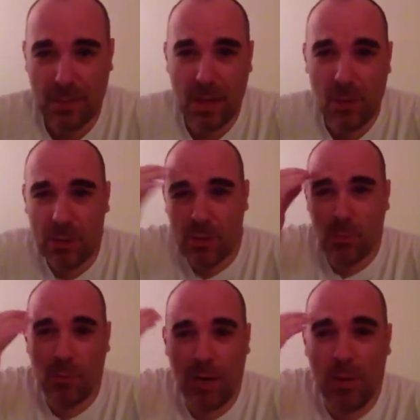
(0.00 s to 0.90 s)
I was so
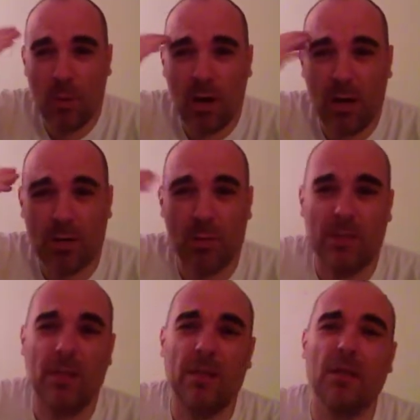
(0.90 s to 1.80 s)
brainwashed. I was
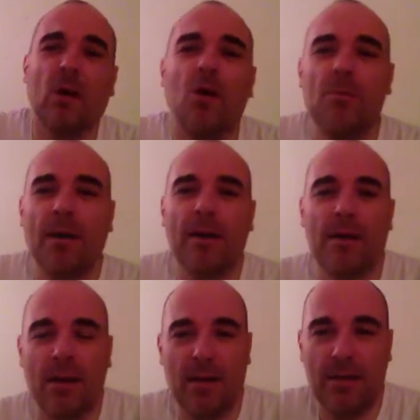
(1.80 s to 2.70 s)
thinking, oh my
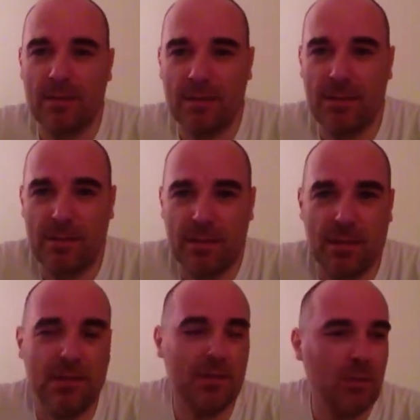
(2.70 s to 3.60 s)
God, this
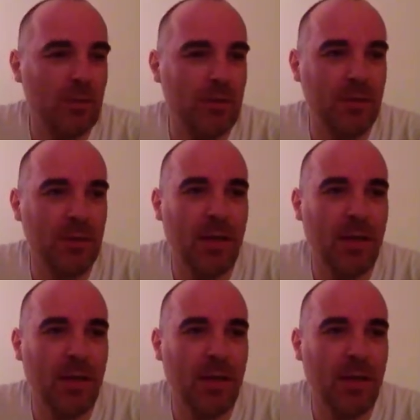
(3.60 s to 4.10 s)
is the real thing.